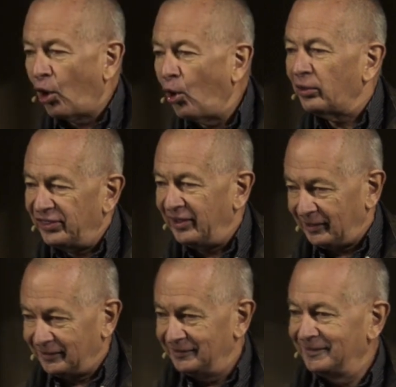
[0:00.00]
whole thing.
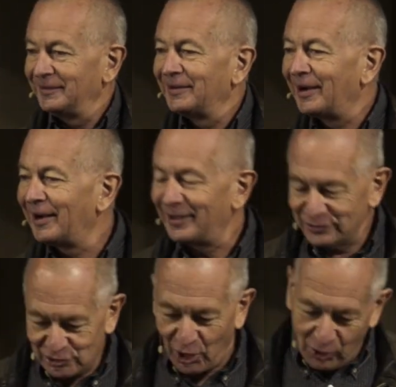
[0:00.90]

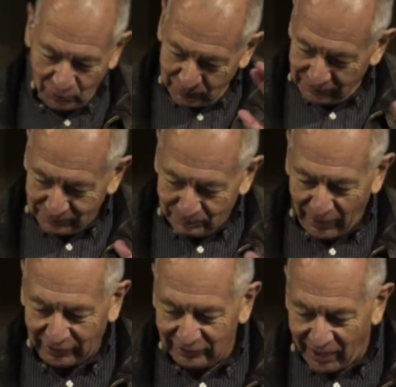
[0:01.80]
So
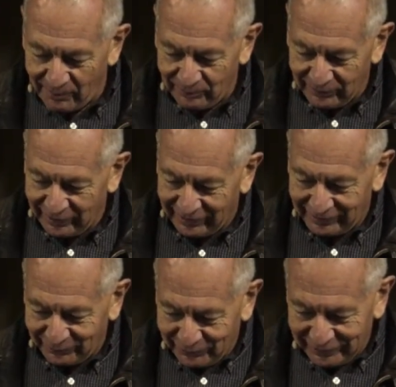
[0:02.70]
buckle up.
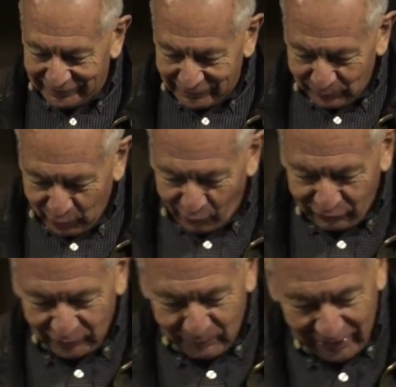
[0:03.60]
It'll be over
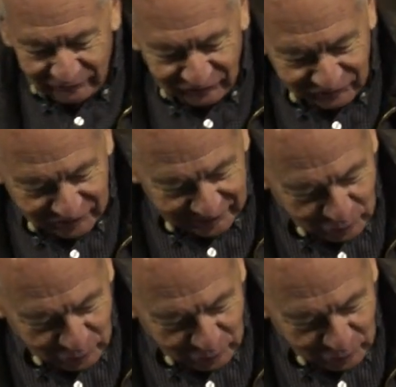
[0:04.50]
in about 15,